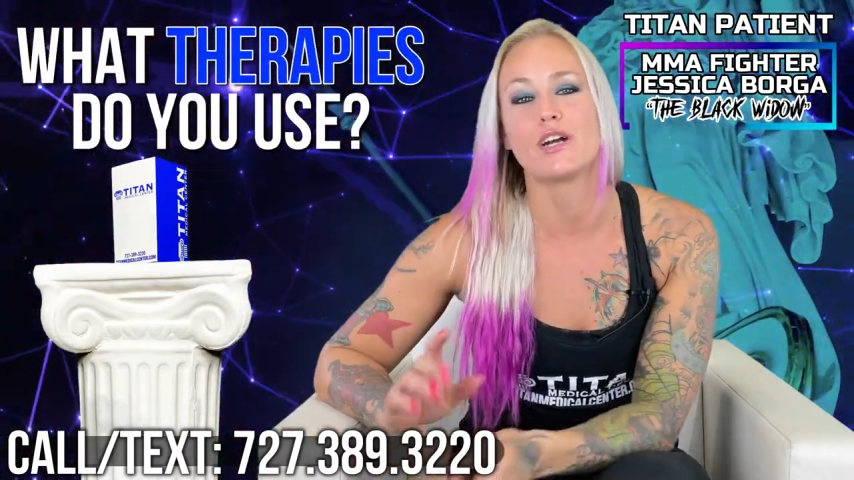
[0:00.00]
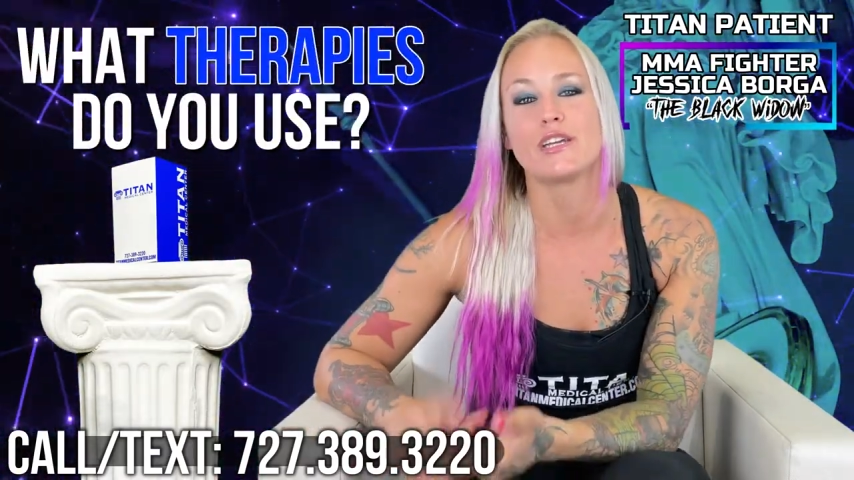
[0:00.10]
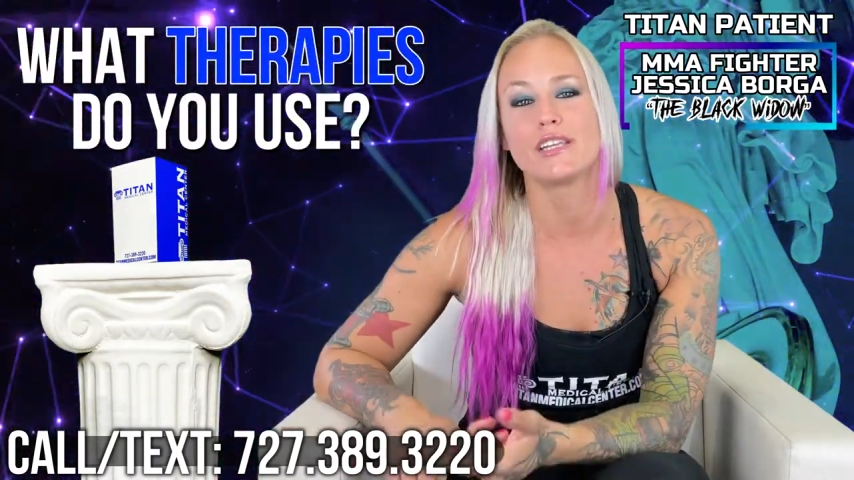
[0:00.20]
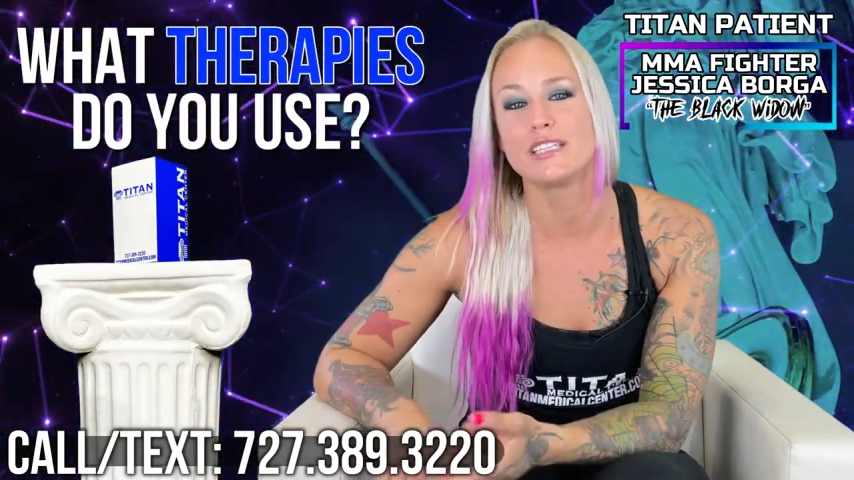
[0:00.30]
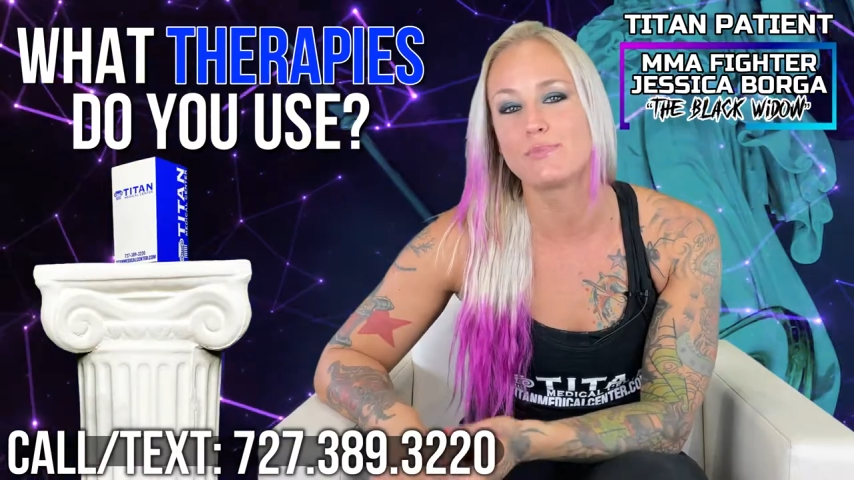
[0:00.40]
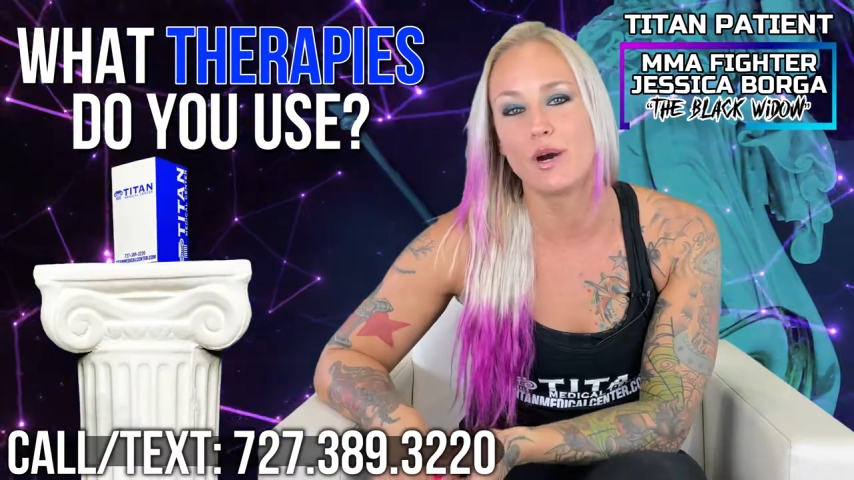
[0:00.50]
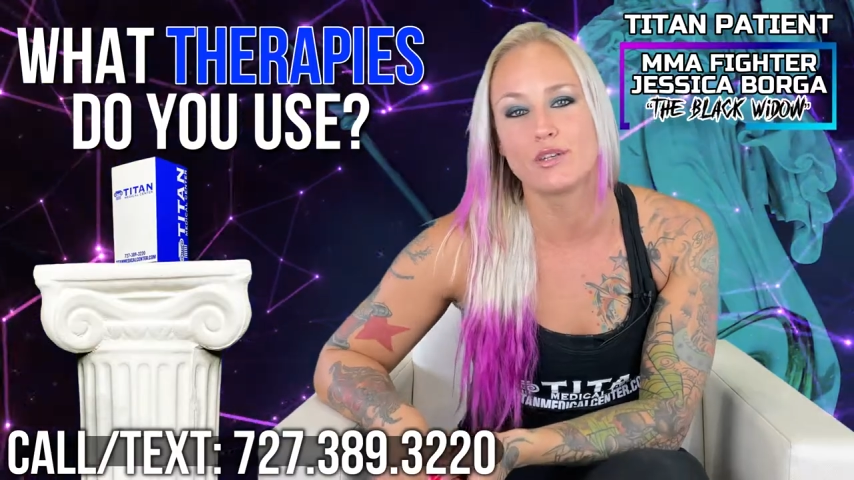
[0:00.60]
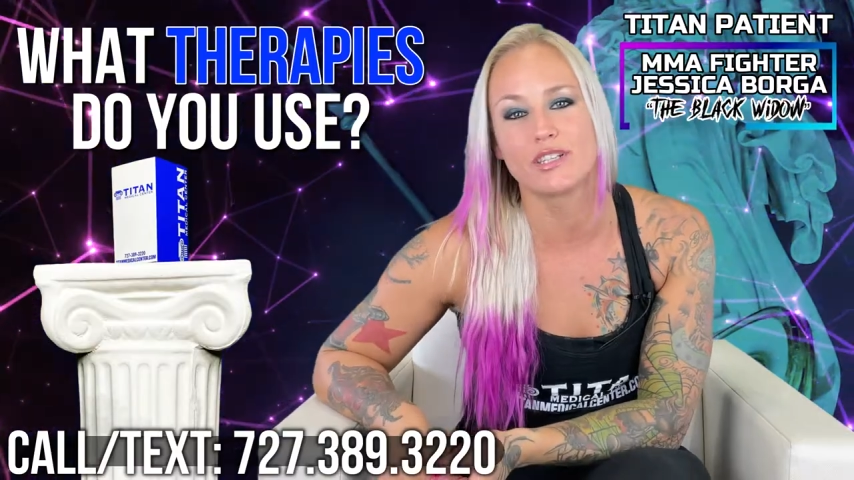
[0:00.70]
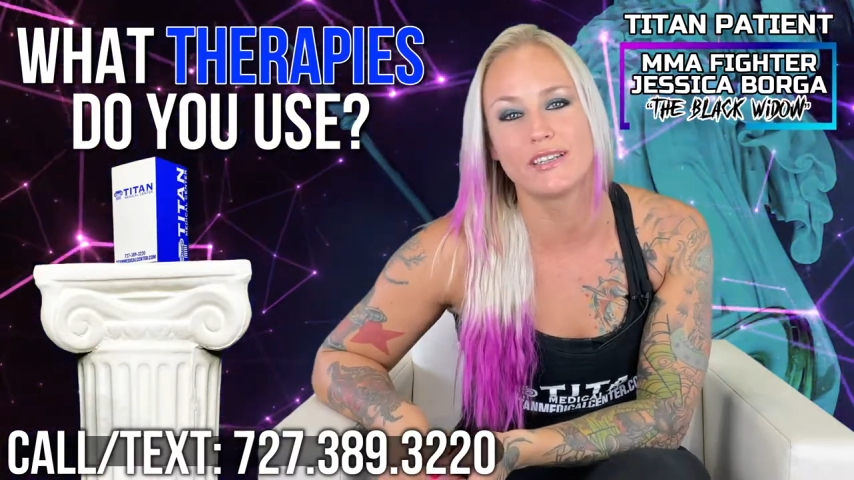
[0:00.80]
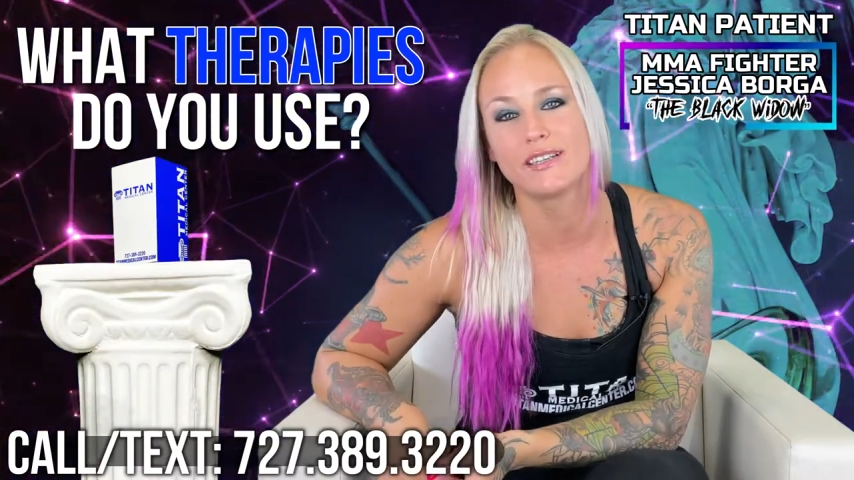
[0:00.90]
Hercules
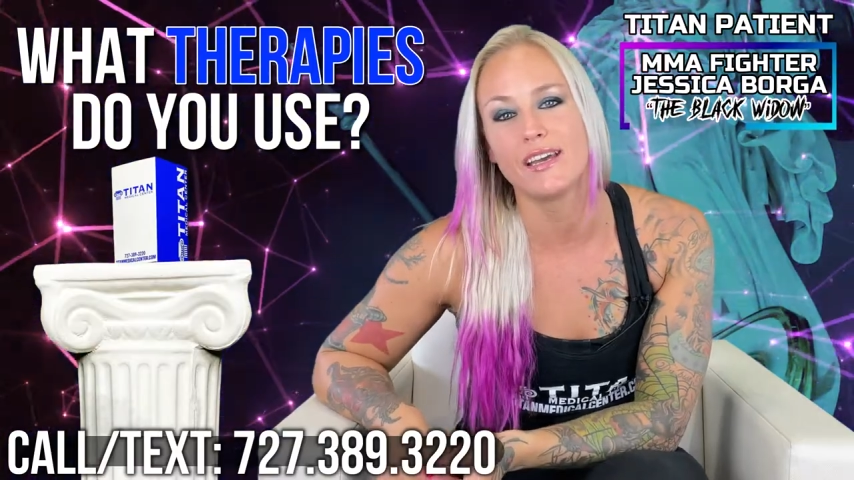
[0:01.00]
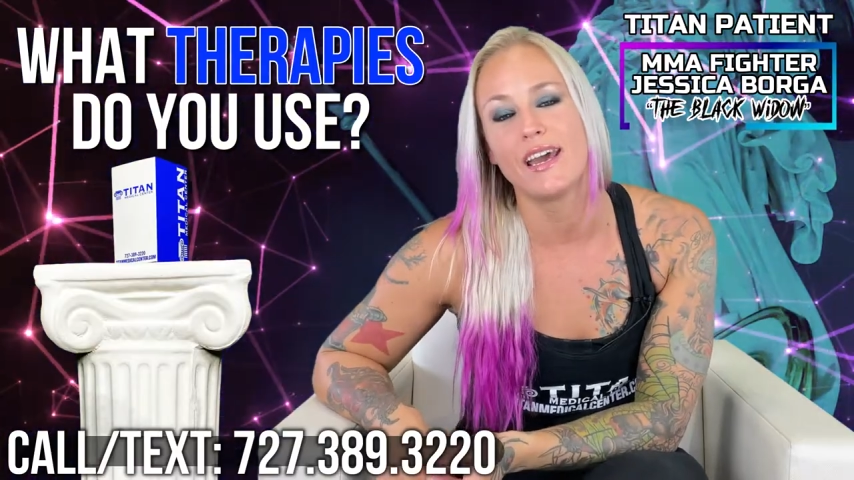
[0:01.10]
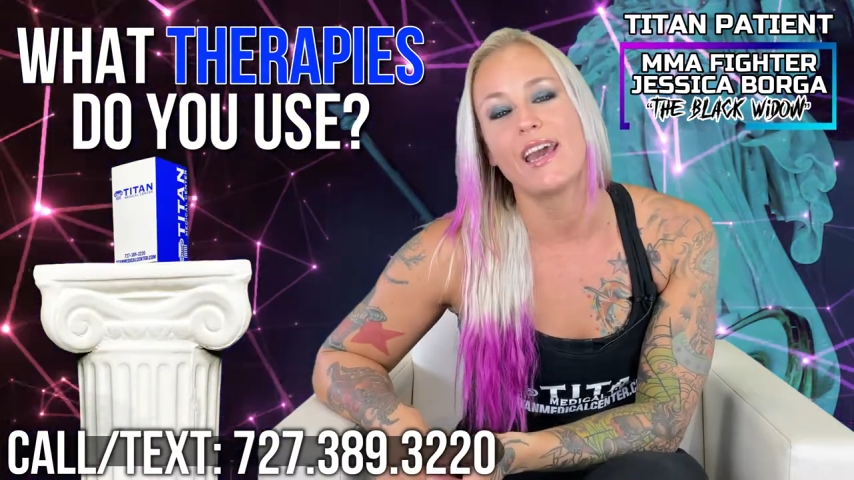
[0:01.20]
Potion,